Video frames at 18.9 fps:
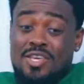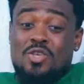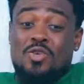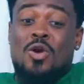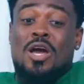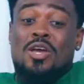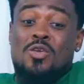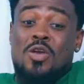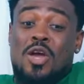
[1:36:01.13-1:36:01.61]

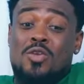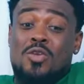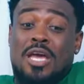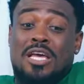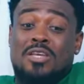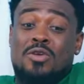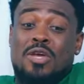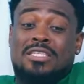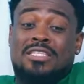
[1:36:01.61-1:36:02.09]

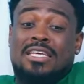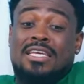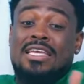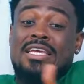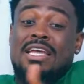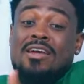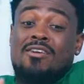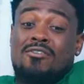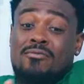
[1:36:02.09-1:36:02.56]
you are
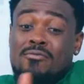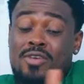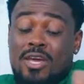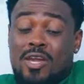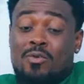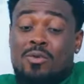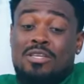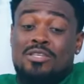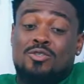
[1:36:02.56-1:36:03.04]
taking care of me.
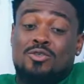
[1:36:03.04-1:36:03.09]
You're the one